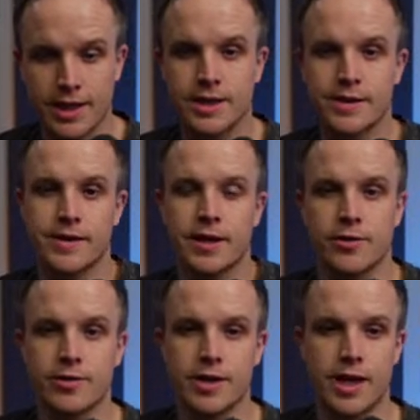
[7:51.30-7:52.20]
anything that I
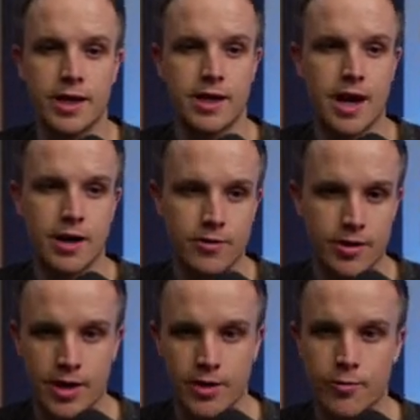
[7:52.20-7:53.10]
create
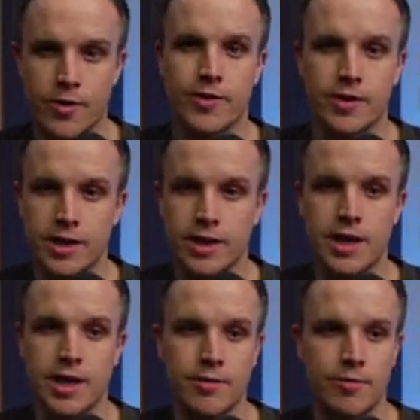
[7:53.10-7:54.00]
it within
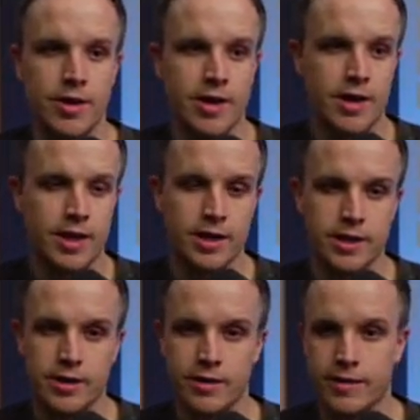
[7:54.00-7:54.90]
Ecamm
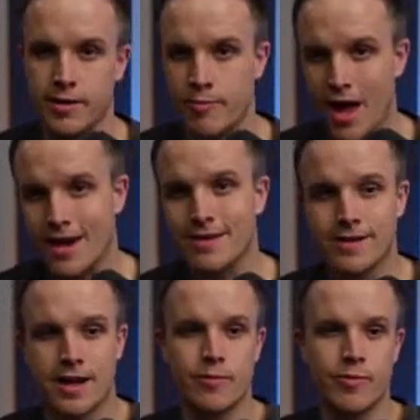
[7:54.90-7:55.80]
in the amount of
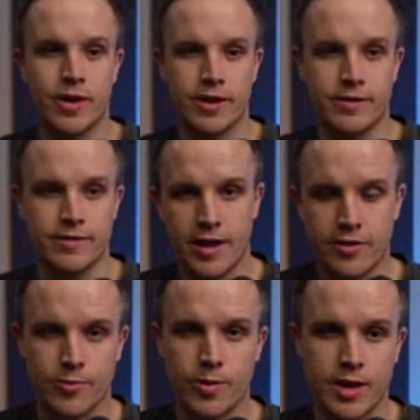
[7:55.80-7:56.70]
time that it
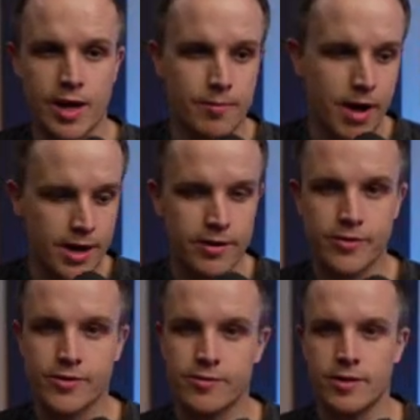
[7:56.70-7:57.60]
takes me. Now,
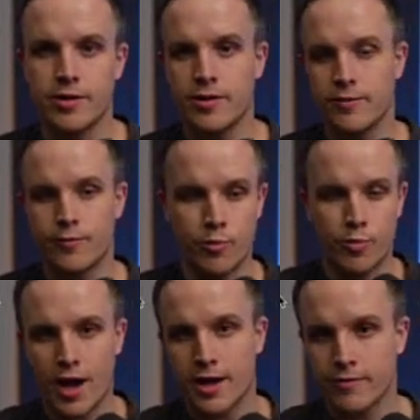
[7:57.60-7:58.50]
minus, for
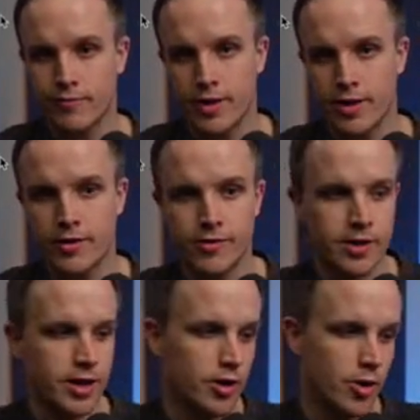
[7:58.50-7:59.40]
product videos, I
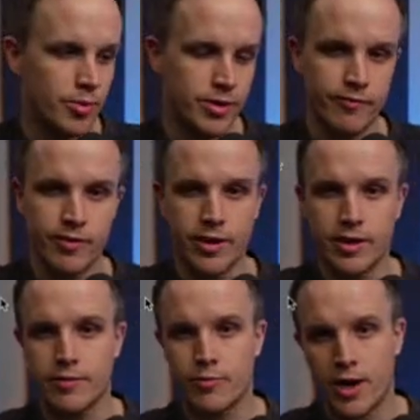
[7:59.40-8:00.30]
got to open the
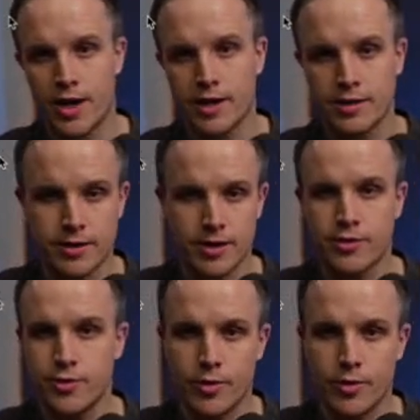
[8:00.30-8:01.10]
video product, I got to do